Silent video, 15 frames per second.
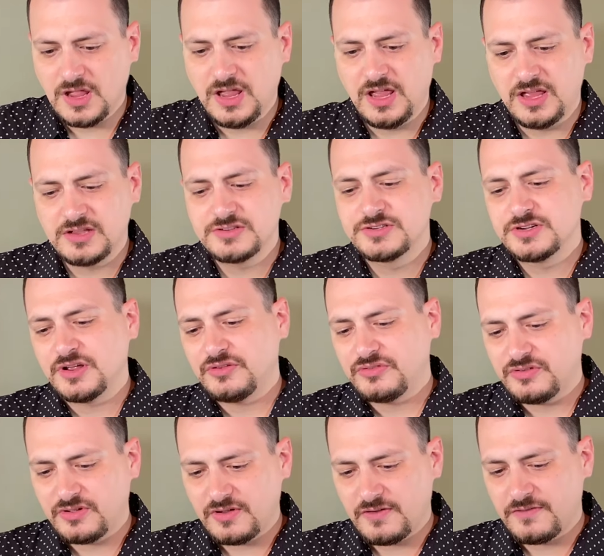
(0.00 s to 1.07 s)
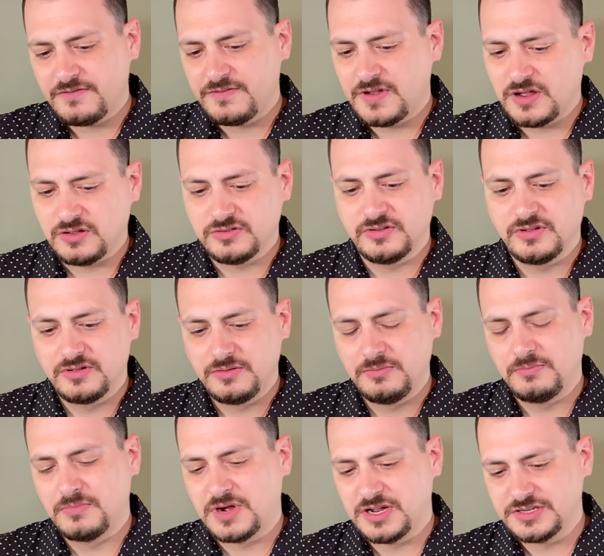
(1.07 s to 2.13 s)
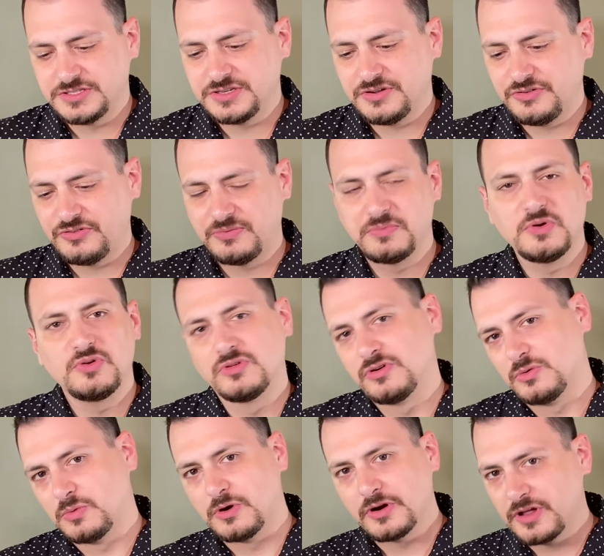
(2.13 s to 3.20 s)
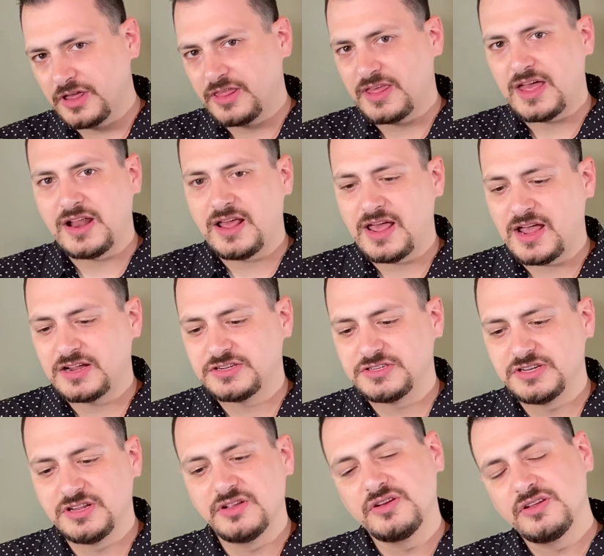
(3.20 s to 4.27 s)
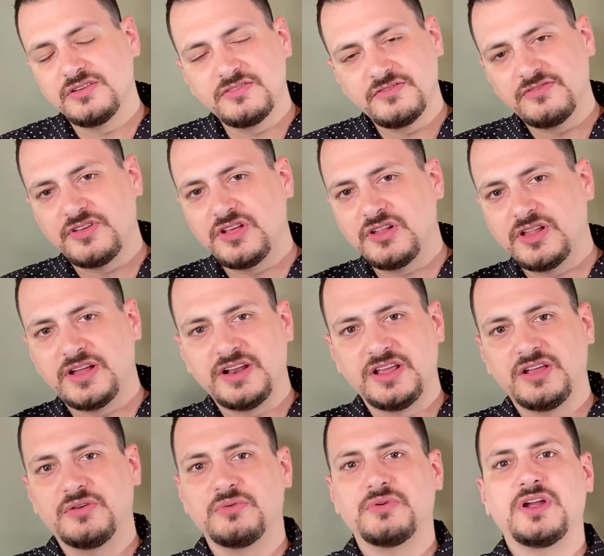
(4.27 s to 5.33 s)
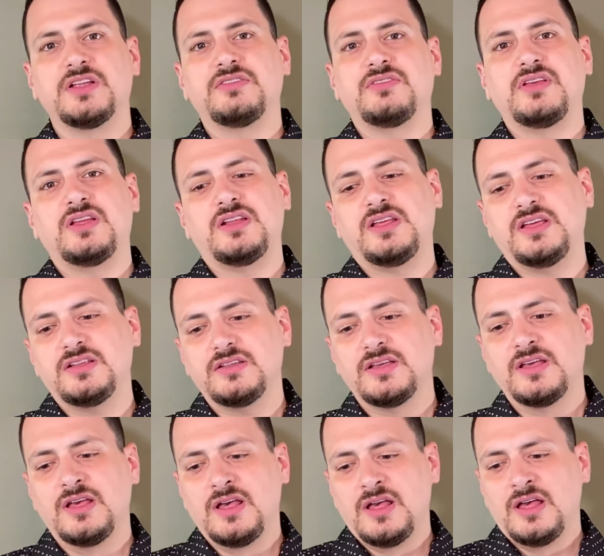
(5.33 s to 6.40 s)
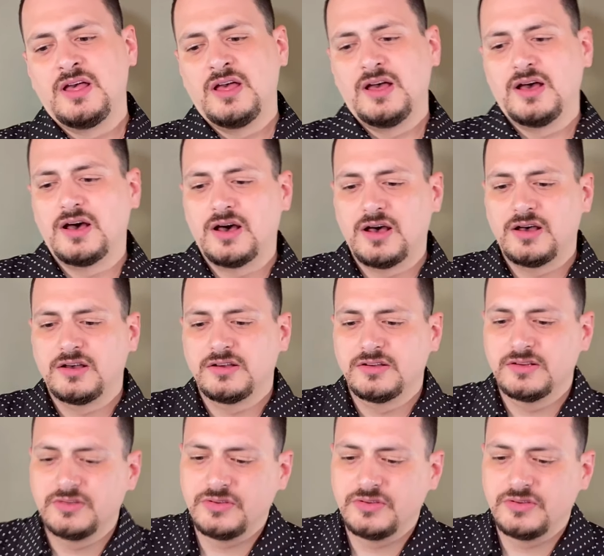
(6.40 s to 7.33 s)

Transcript: It just felt much smoother working that action. You didn't feel any grit in it. Uh,